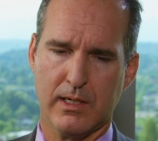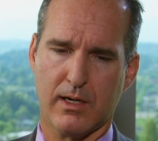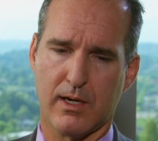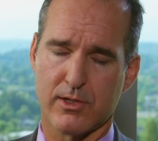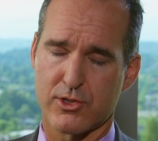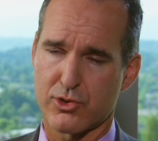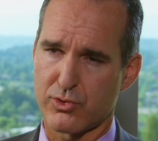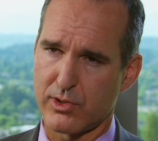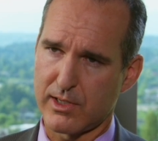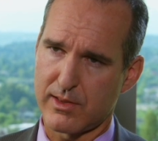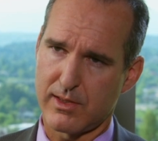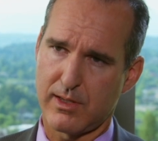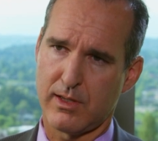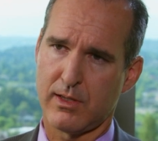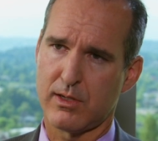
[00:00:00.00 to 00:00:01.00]
on
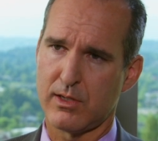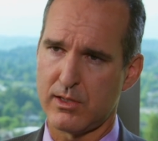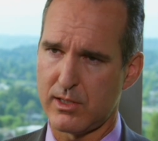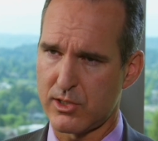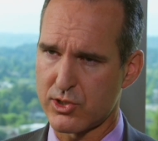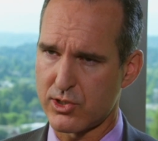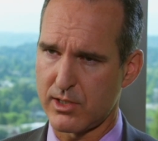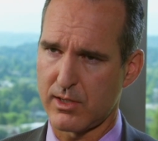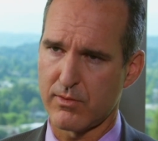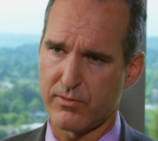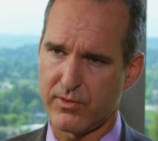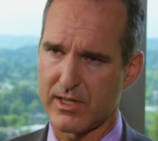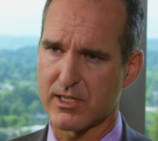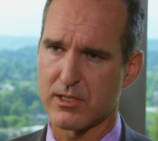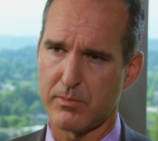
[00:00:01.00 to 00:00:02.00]
strengthening, conditioning, and
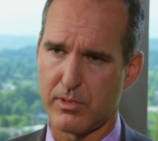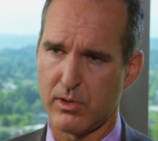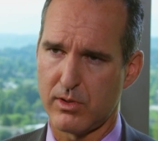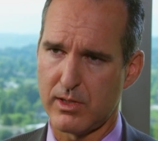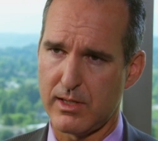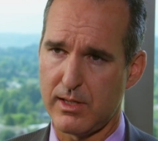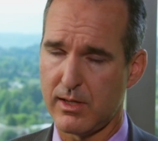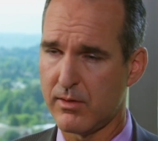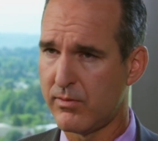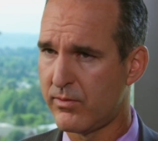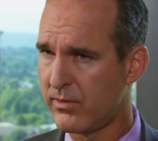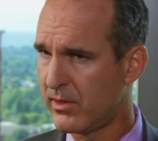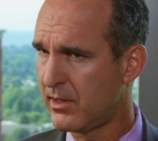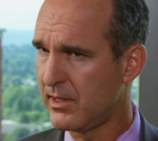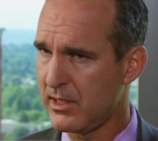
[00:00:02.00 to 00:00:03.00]
flexibility
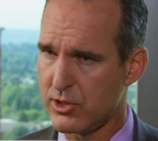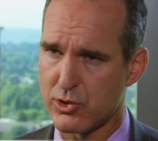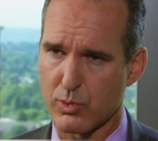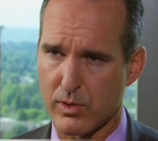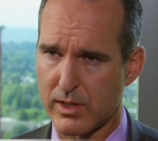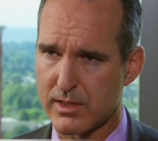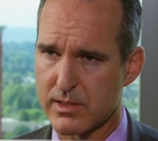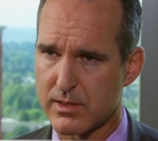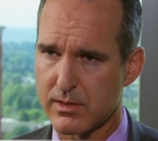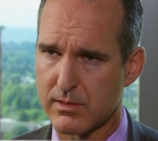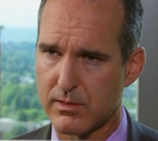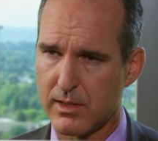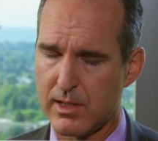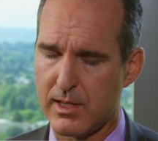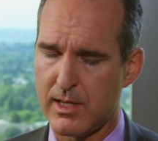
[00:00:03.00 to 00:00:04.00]
of the knee joint
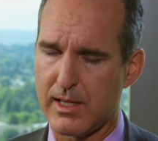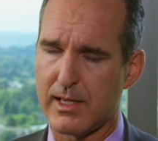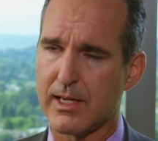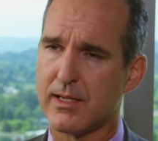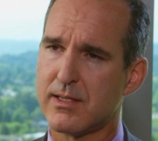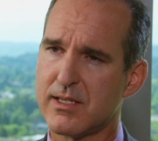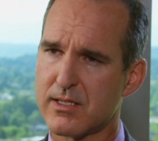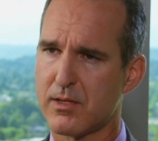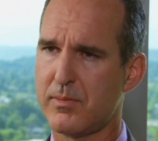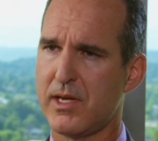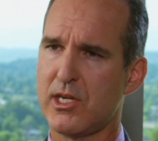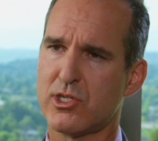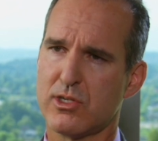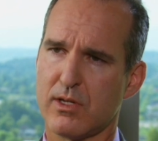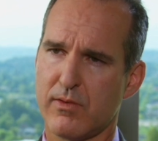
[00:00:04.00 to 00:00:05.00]
in
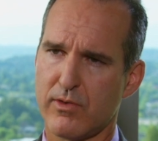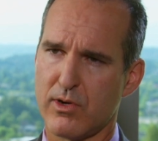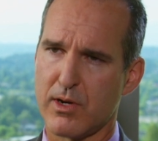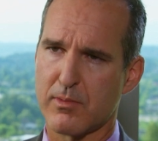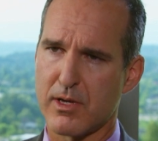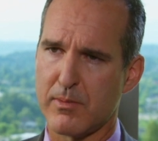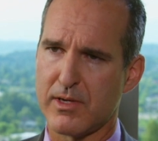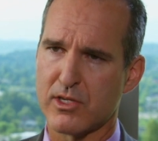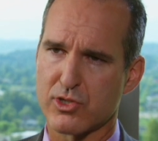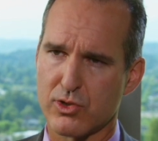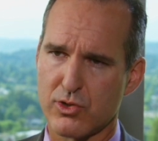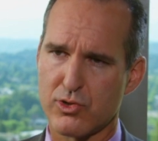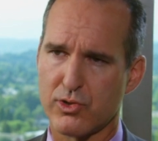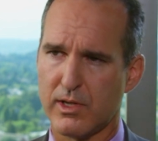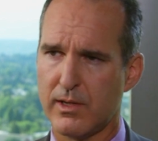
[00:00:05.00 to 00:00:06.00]
anticipation of their upcoming
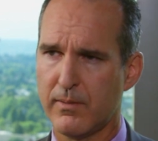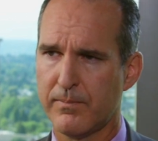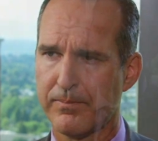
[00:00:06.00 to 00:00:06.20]
surgery.